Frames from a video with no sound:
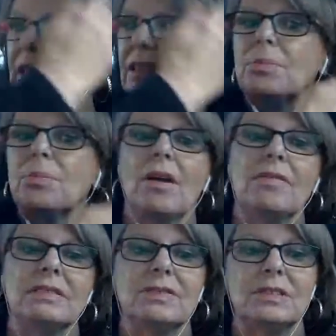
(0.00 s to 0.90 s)
in the
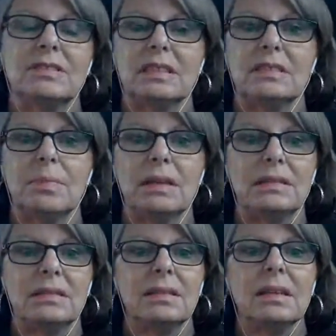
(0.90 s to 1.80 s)
province for 6
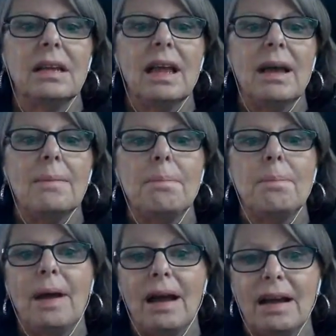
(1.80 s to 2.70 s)
months.
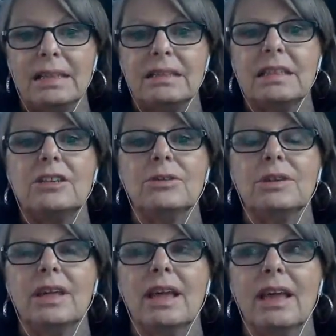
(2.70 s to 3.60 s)
But you
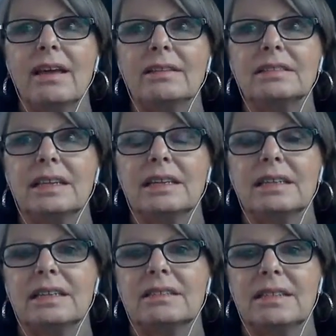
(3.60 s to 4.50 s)
can get an
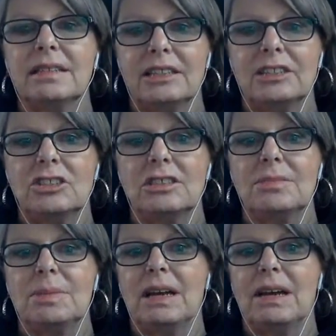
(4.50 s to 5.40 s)
extension to
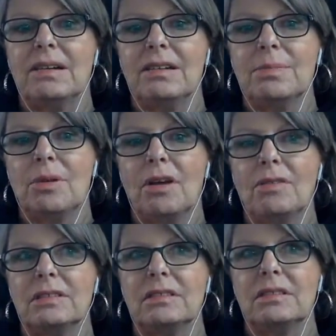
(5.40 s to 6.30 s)
be out of the
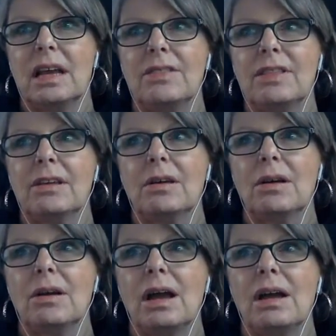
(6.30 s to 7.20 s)
province, I think,
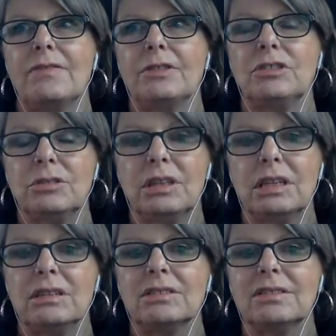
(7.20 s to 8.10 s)
for 2
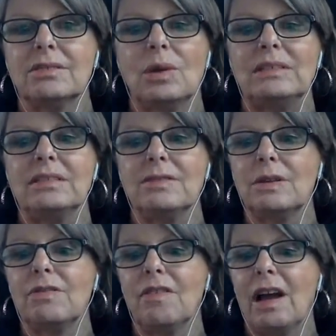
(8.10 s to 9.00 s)
years, once
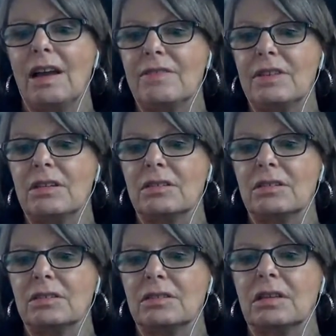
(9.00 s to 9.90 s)
every 5
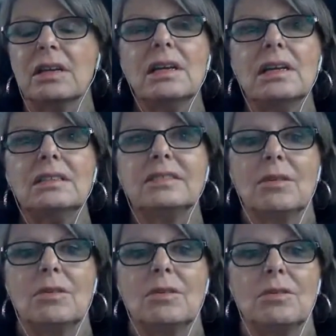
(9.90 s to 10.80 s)
years. So